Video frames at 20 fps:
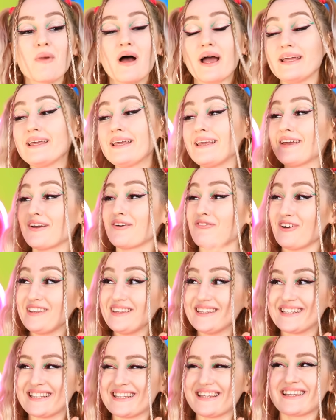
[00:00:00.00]
Don't
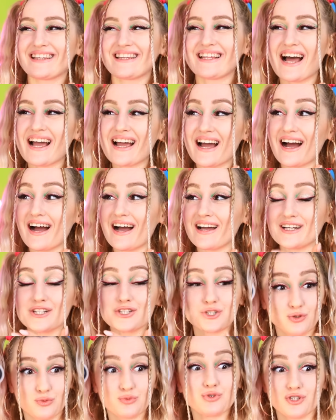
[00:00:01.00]
forget to use a
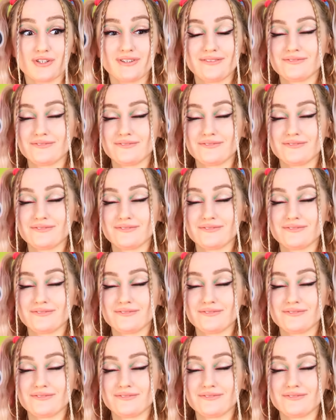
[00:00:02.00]
brush.